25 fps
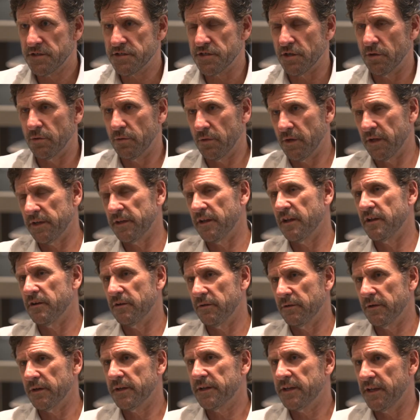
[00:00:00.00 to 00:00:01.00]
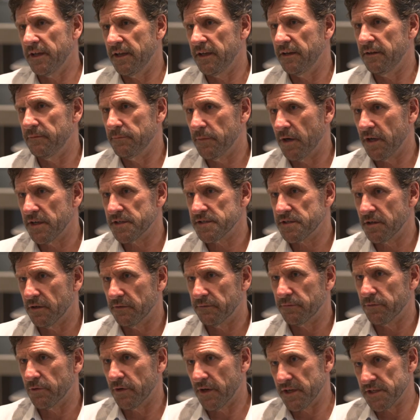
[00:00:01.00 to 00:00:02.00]
So another key
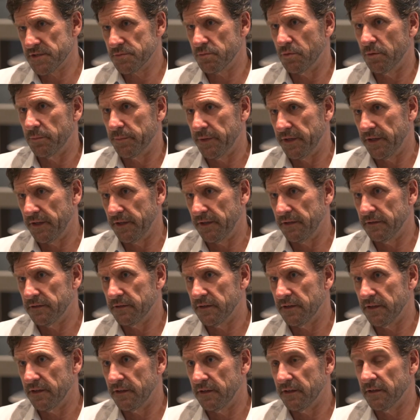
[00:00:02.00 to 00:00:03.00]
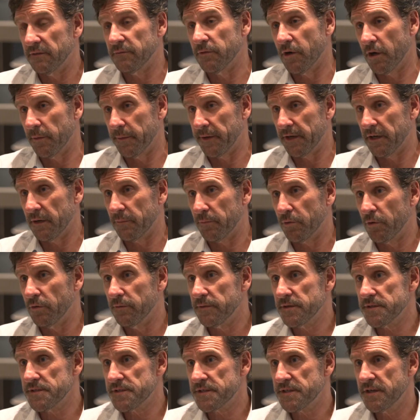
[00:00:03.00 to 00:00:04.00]
milestone for us will be the environmental
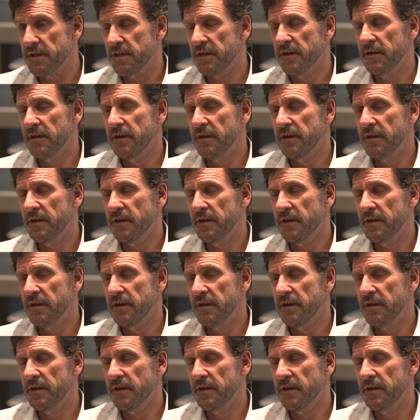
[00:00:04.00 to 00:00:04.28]
approvals.